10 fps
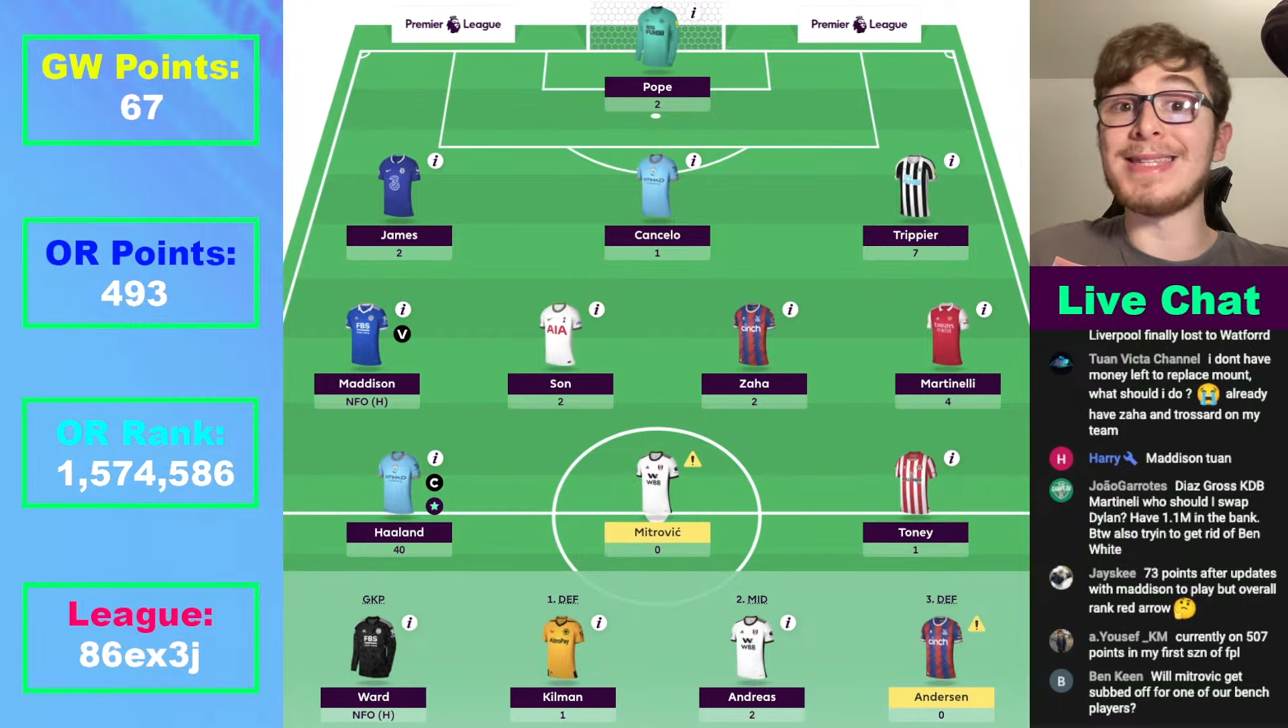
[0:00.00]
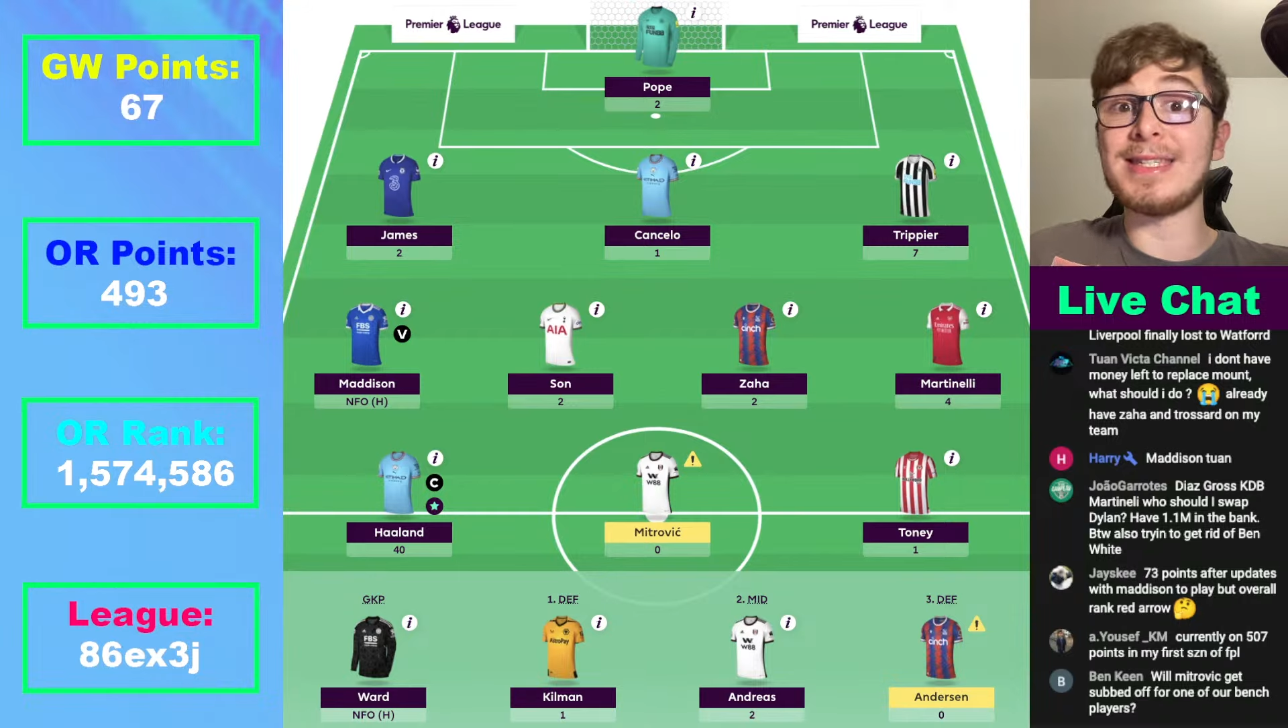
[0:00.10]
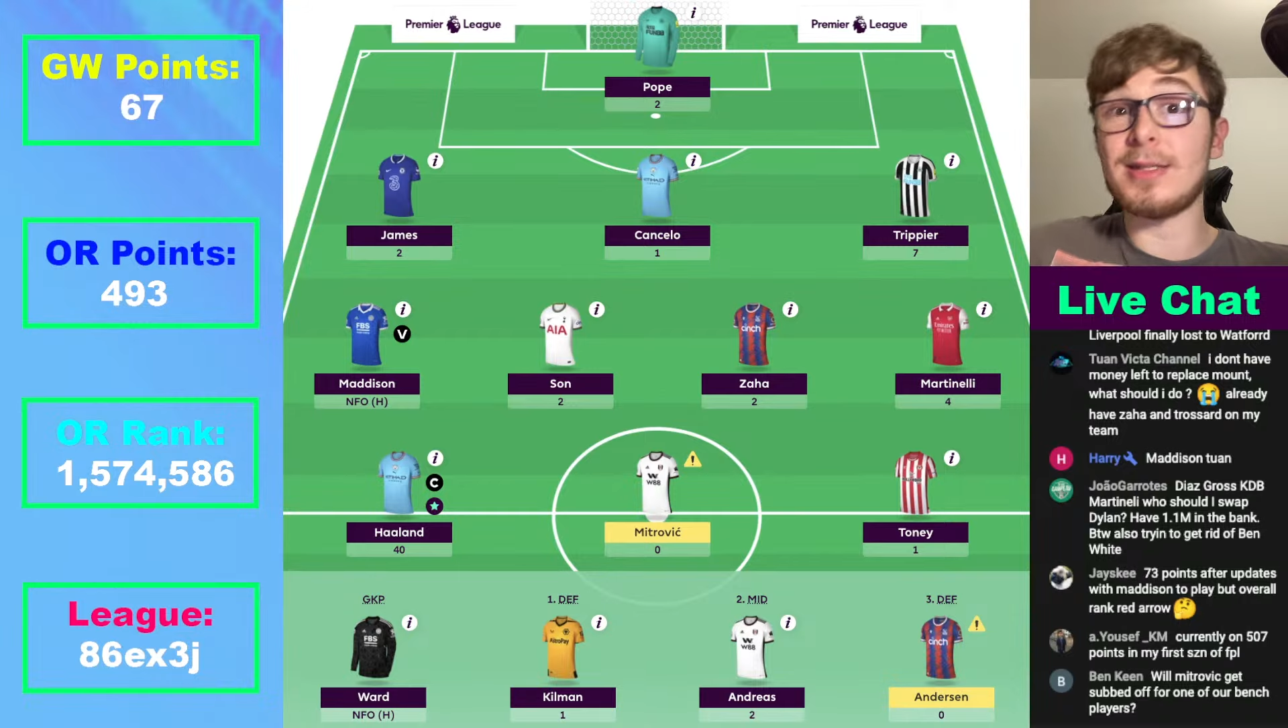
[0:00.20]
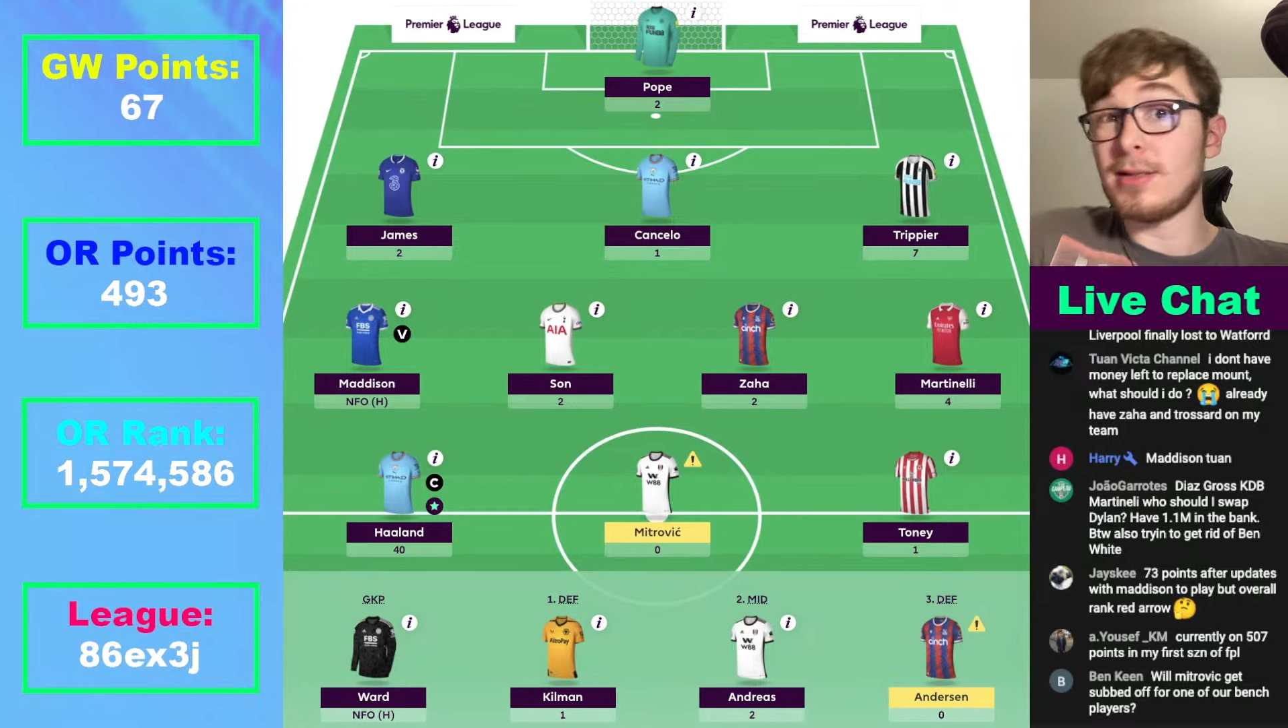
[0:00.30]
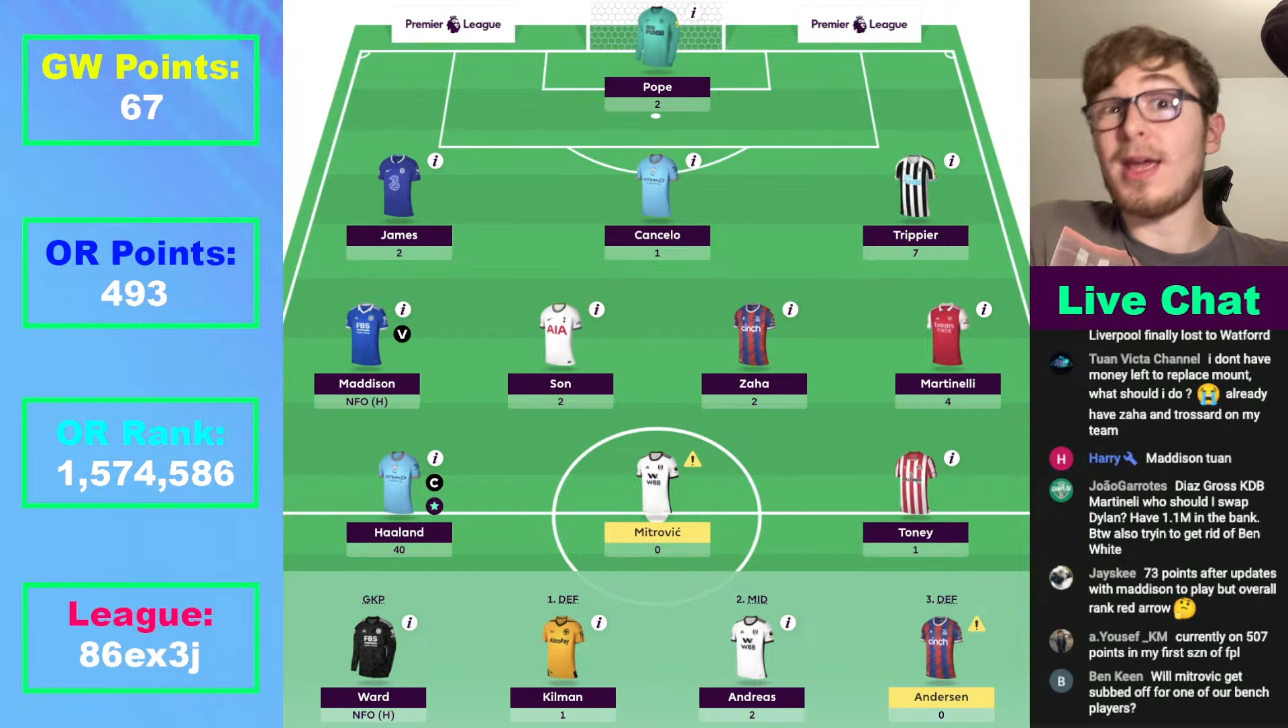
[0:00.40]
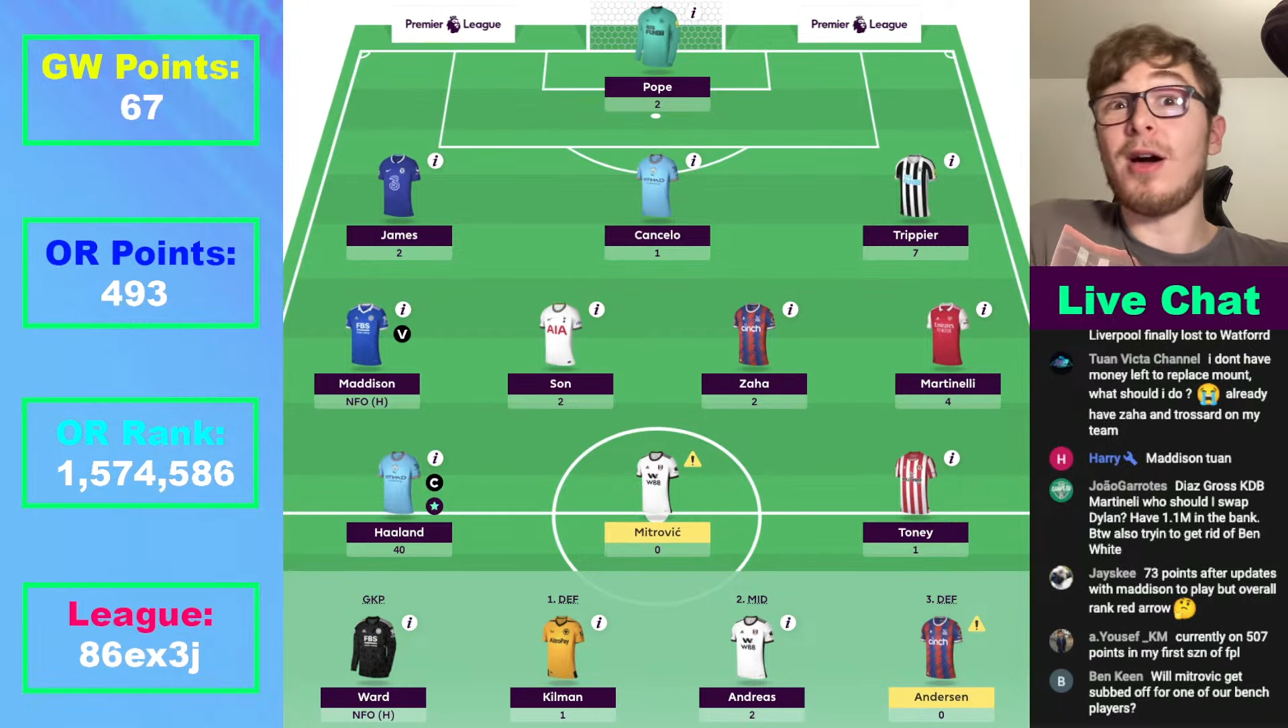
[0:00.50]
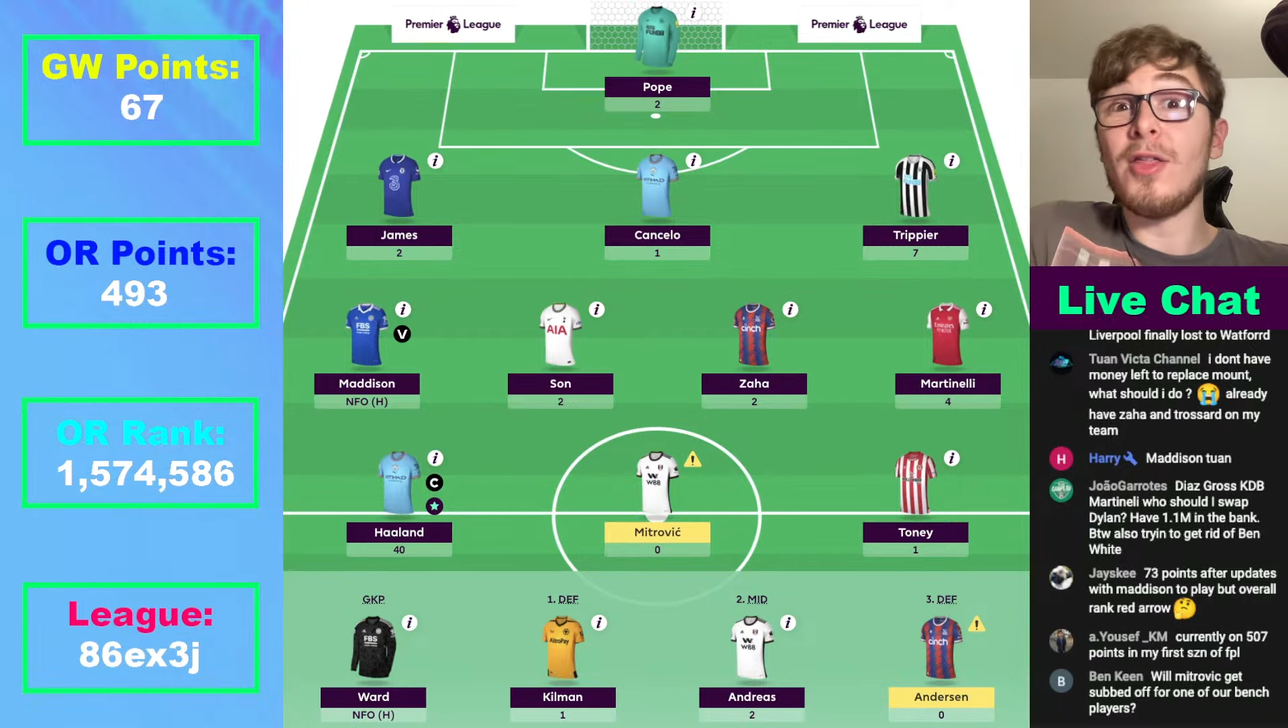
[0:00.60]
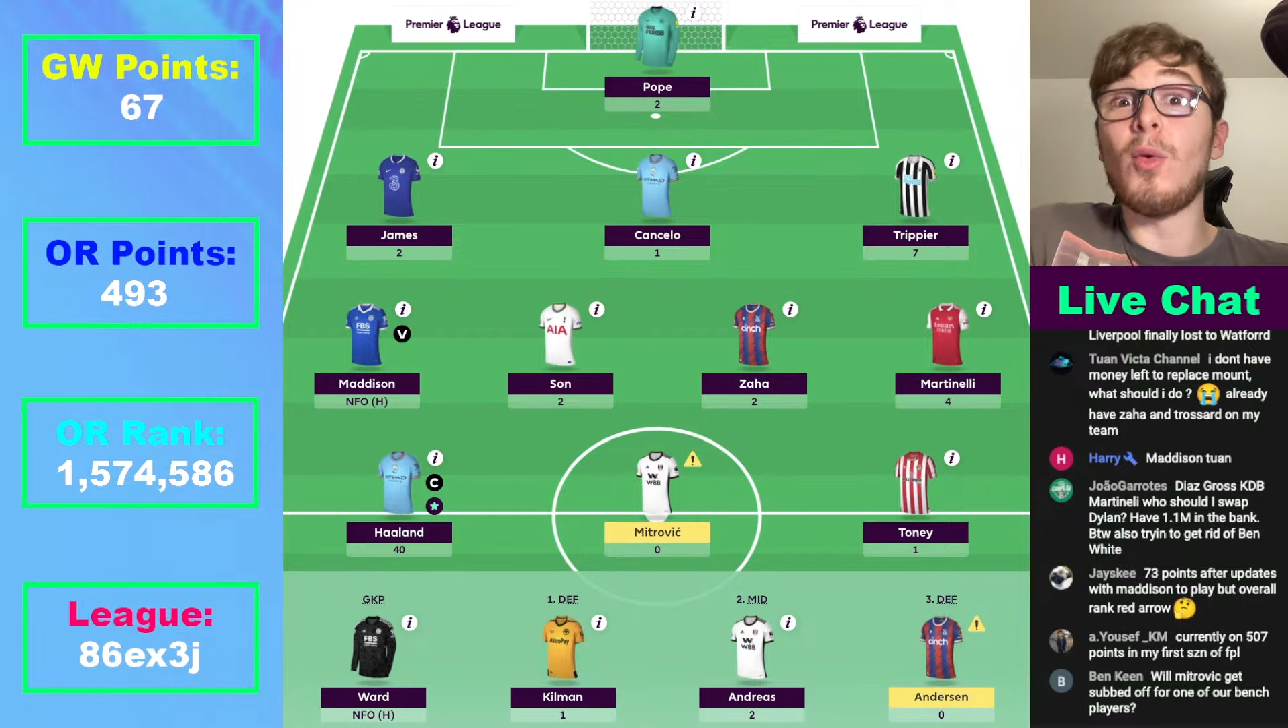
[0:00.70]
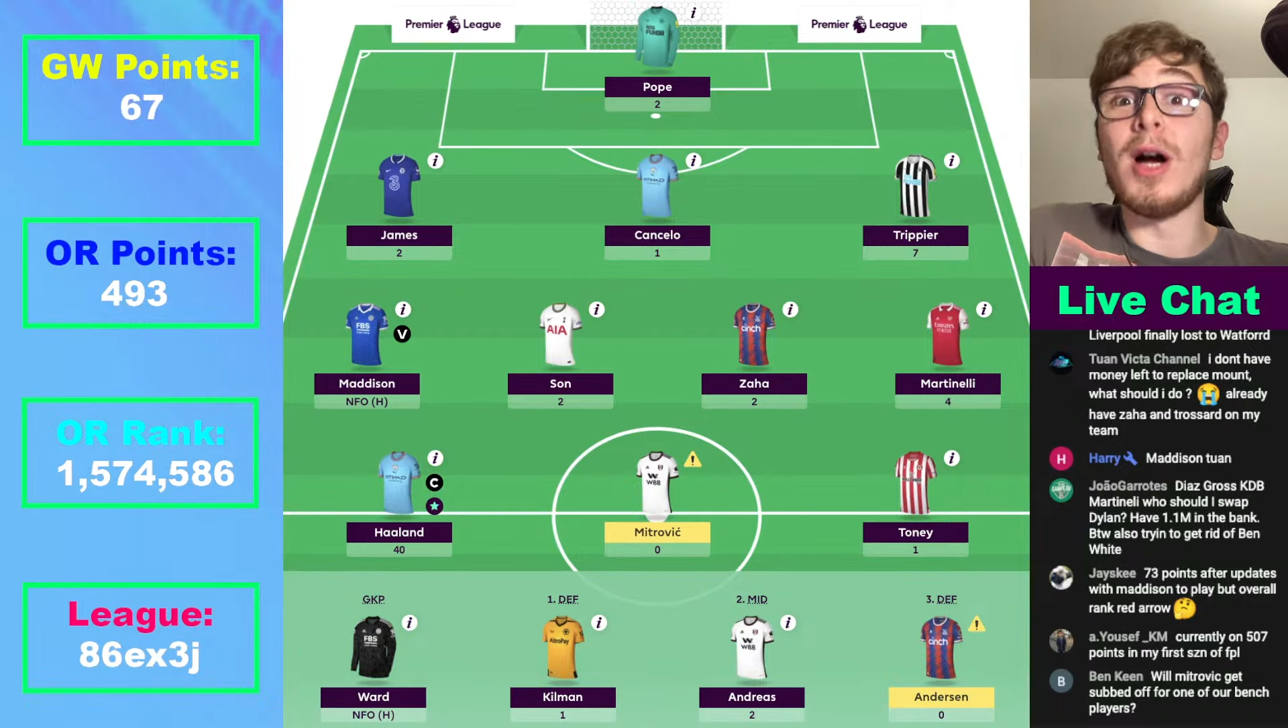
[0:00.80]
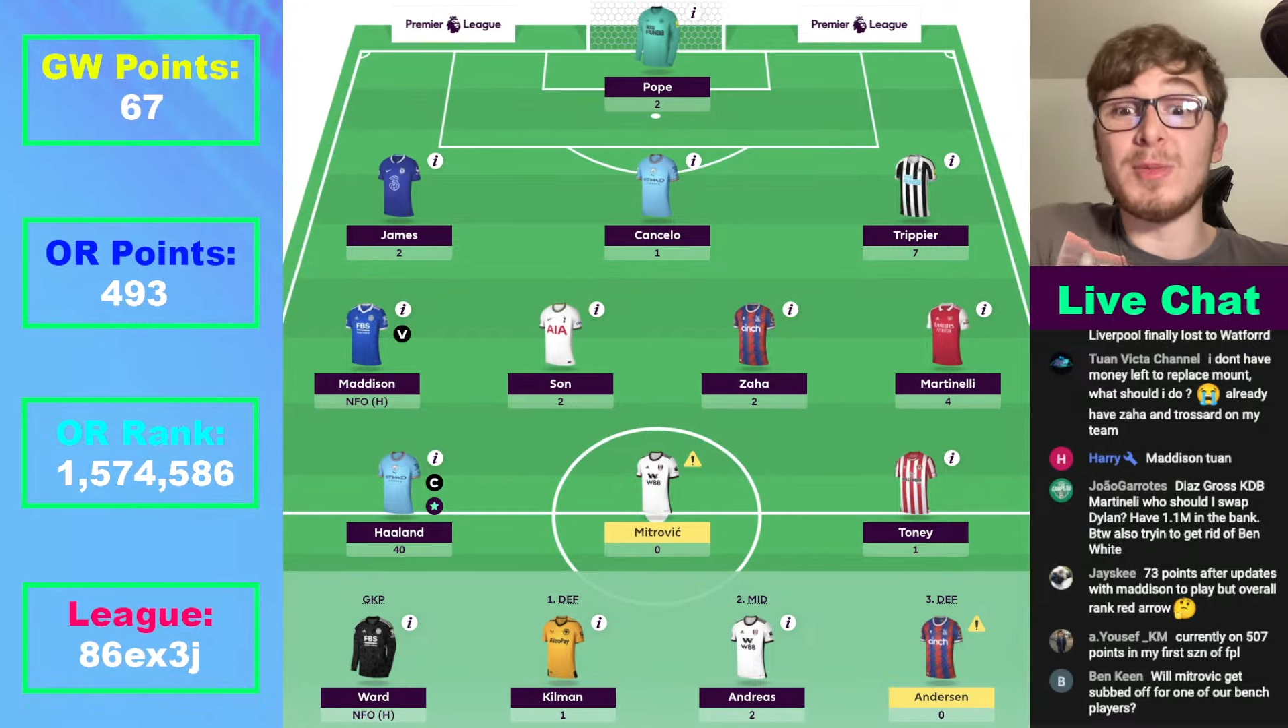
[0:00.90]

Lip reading: say otherwise,